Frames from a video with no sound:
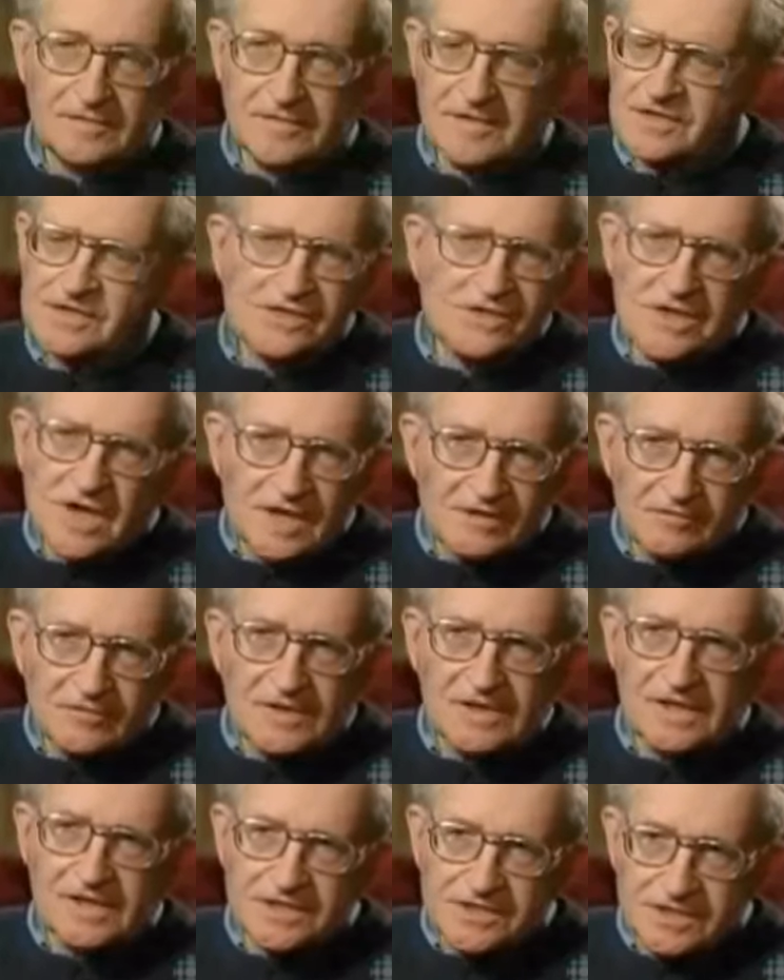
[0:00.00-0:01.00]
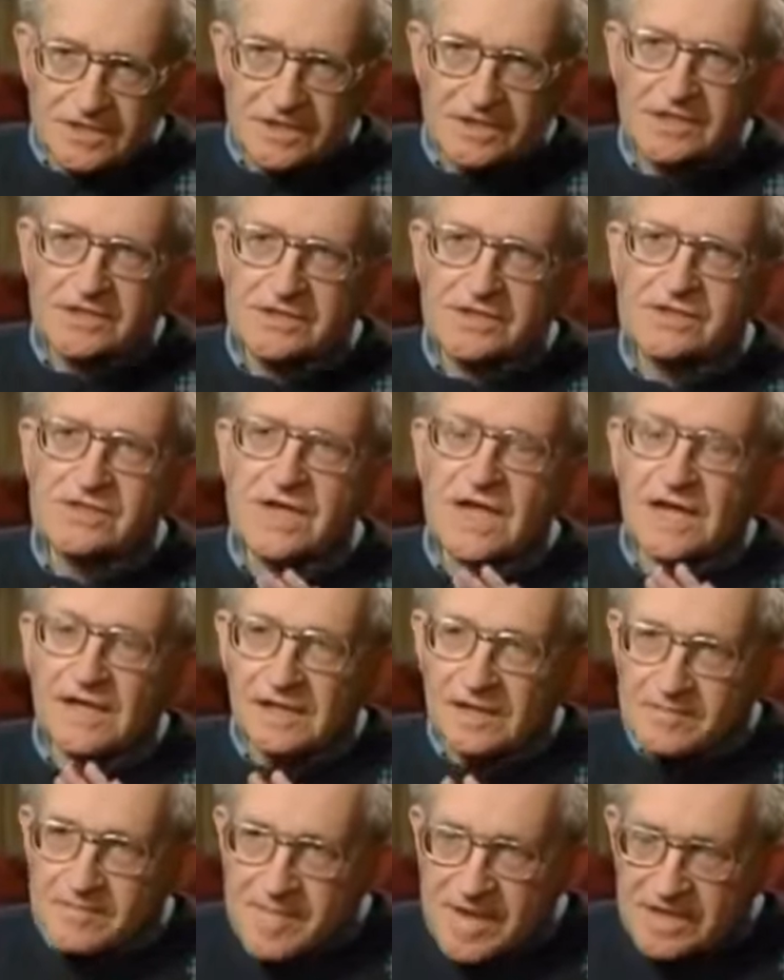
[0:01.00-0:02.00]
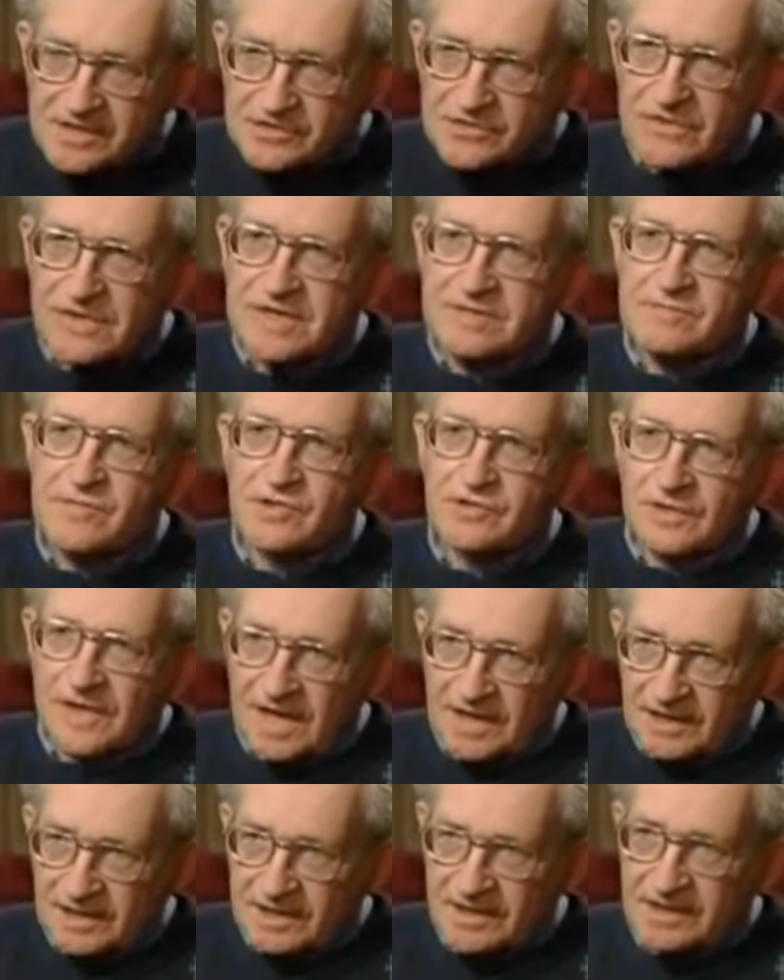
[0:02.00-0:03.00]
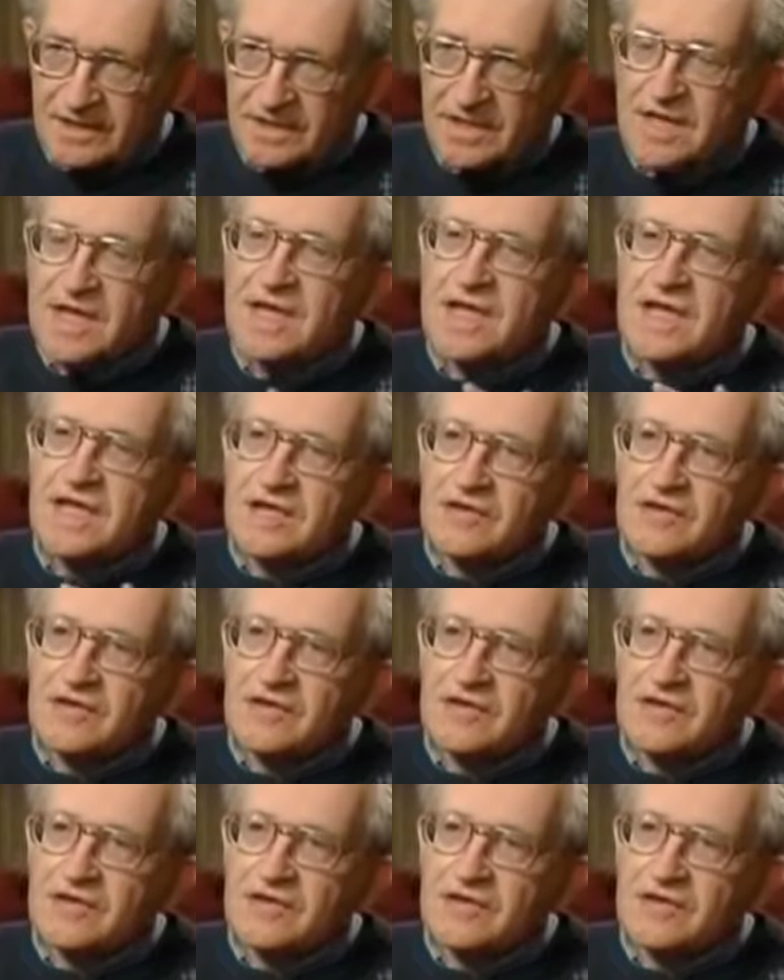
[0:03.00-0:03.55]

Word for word: want to. This is not religion, this is elementary morality.